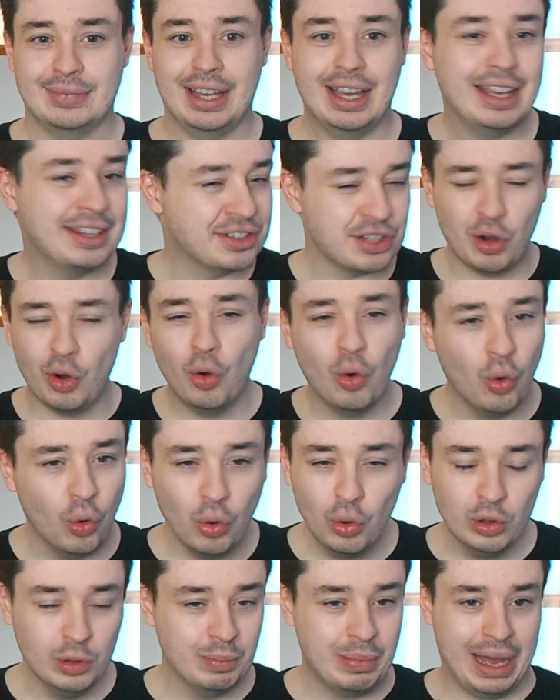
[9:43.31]
It's
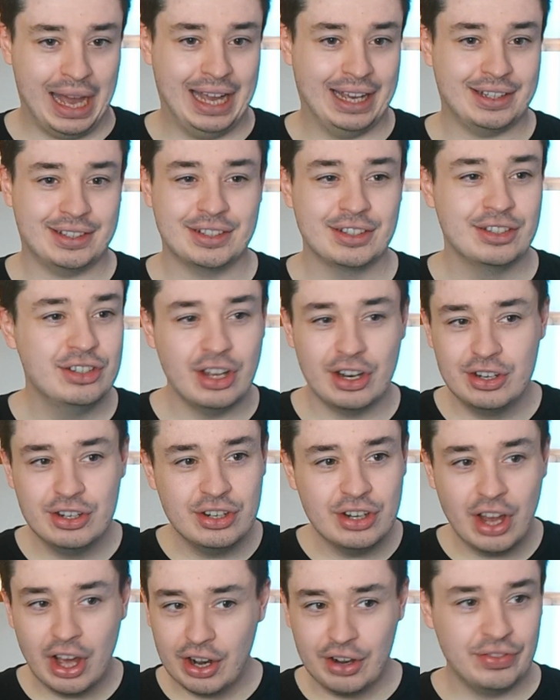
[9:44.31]
all backs. N
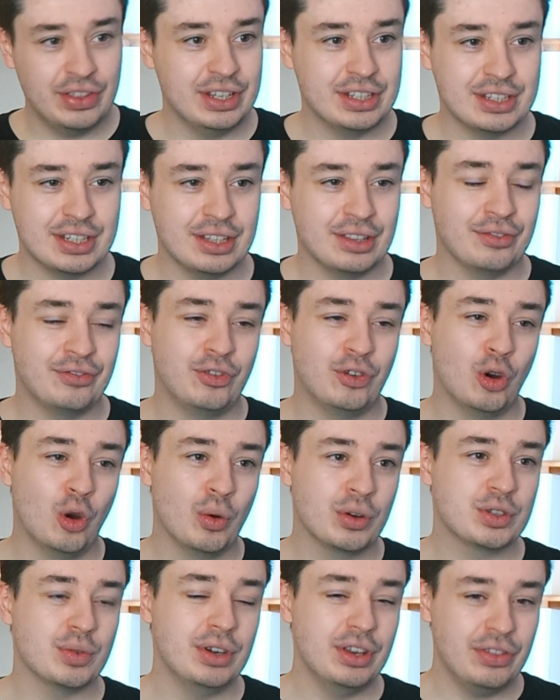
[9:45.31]
none of this is the
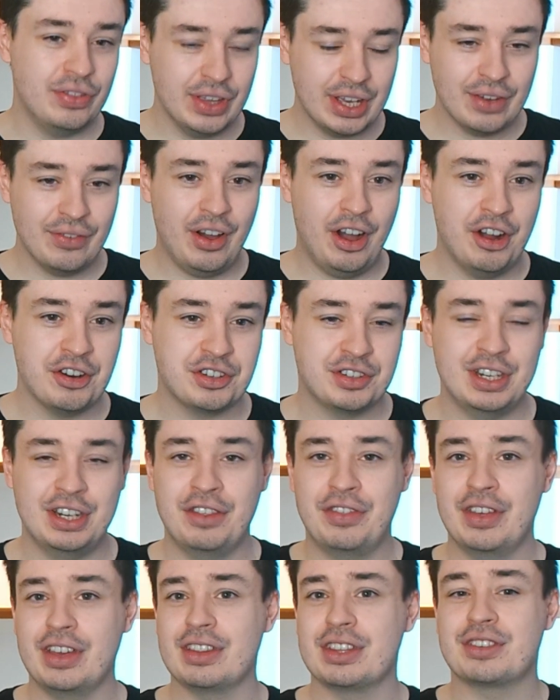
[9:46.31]
forwards. When you think of Argentina, you
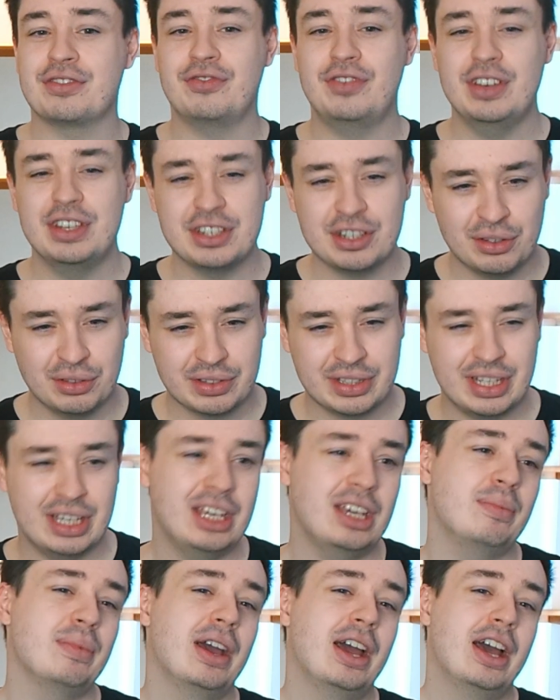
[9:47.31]
think of this physical
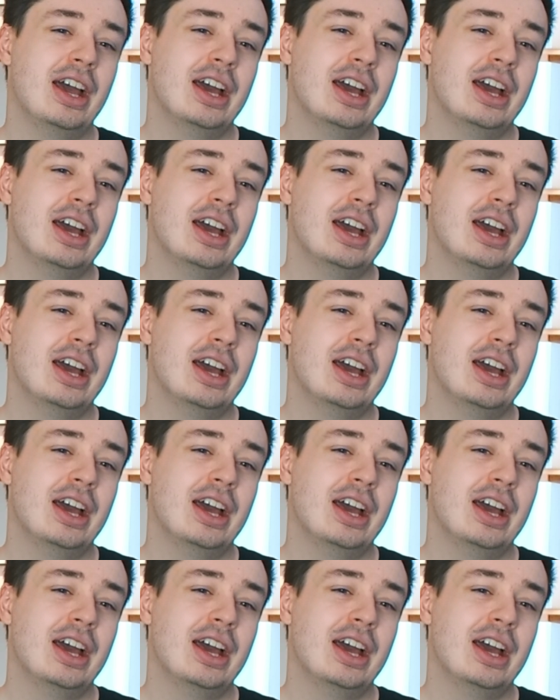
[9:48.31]
team,